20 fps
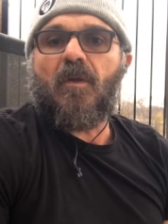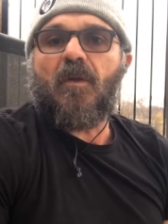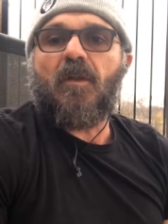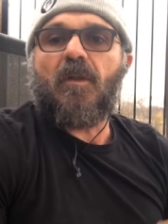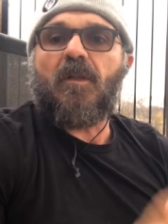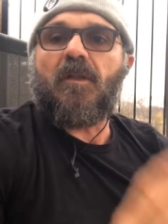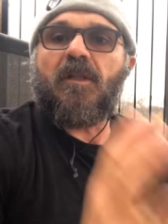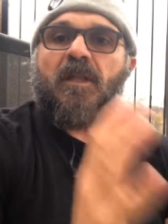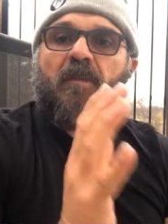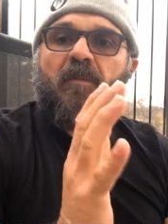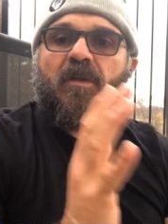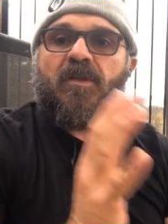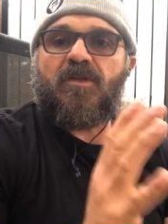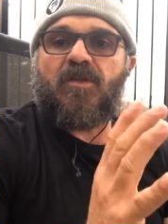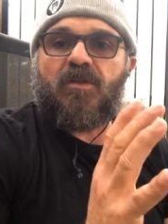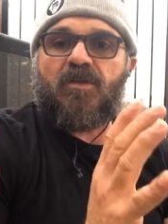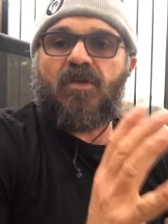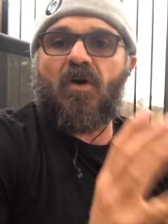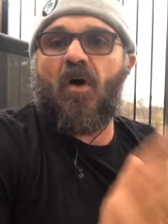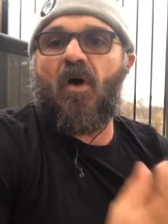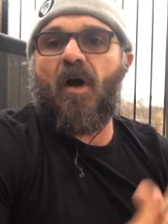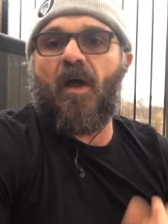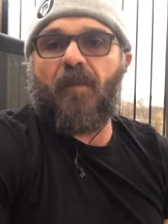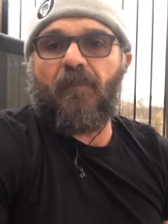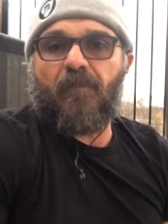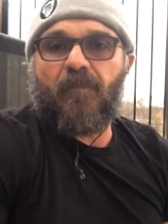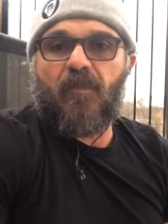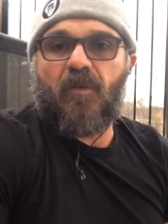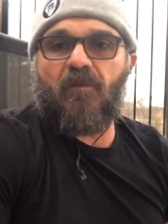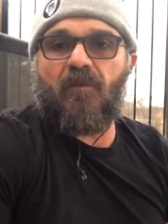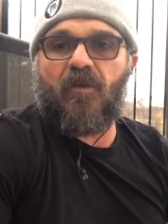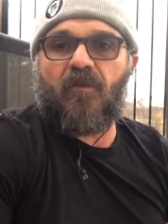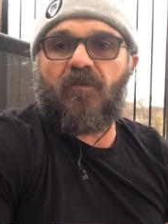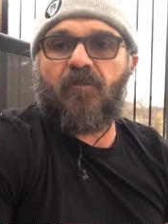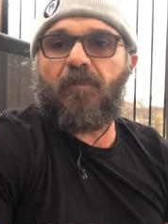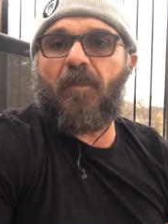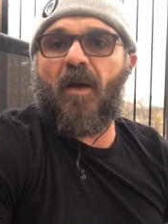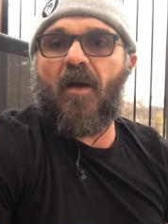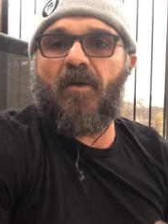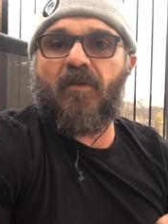Limit your time, your
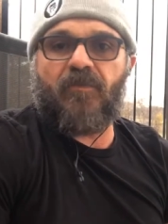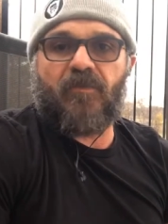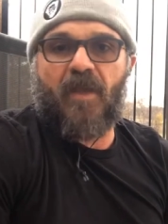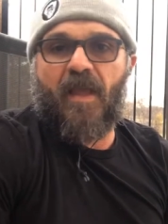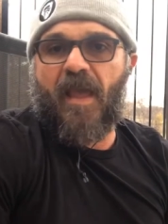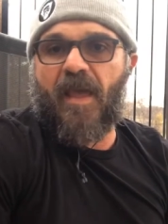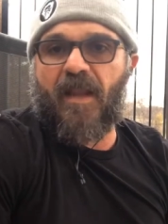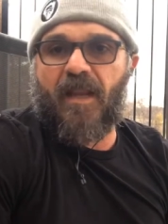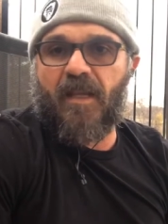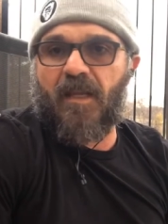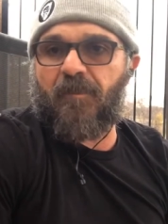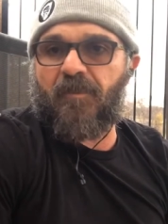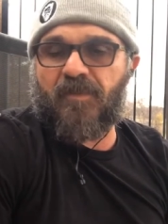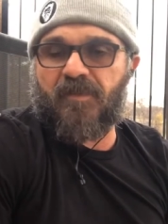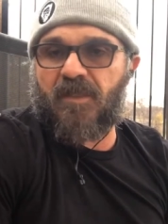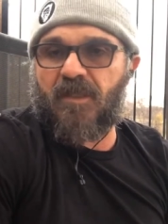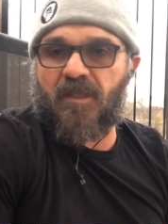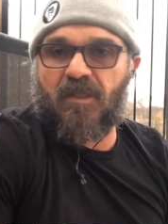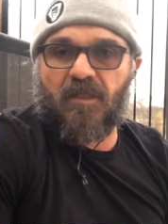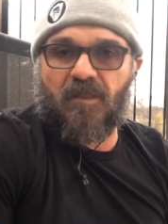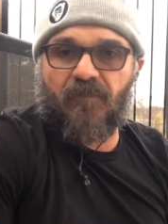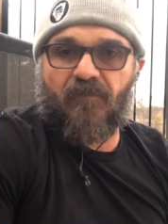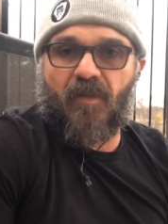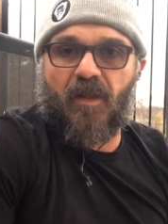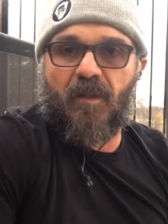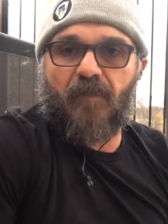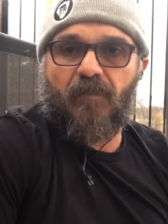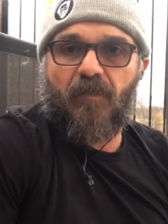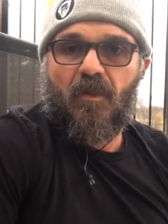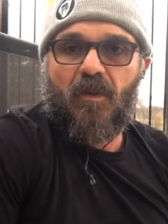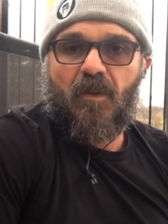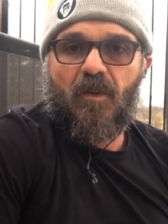exposure at any particular event.